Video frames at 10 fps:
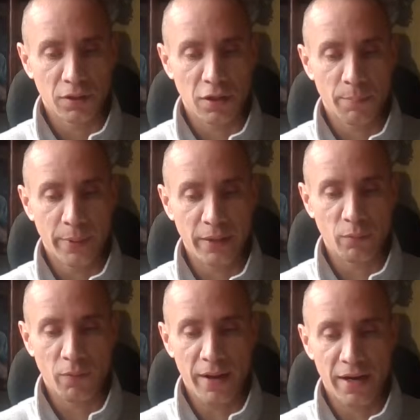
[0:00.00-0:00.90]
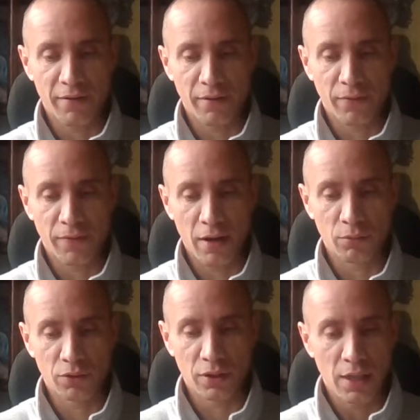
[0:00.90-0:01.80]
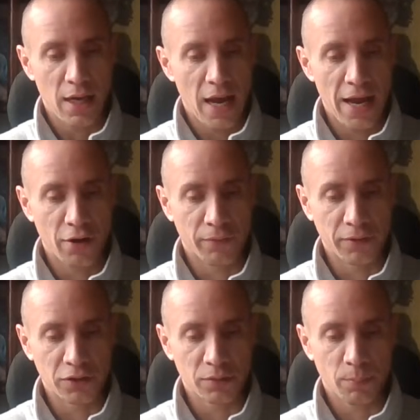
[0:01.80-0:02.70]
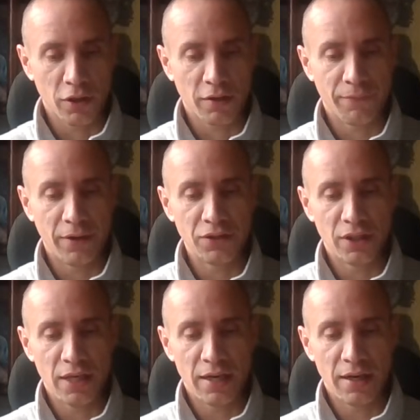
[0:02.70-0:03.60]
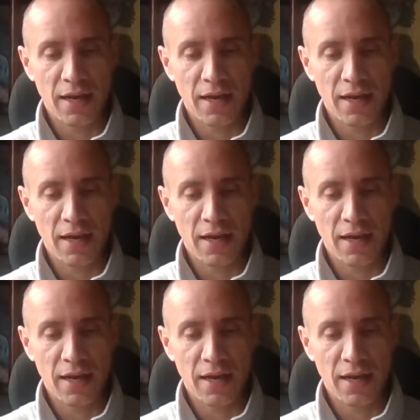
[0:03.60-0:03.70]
compete with one another for votes and office by convincing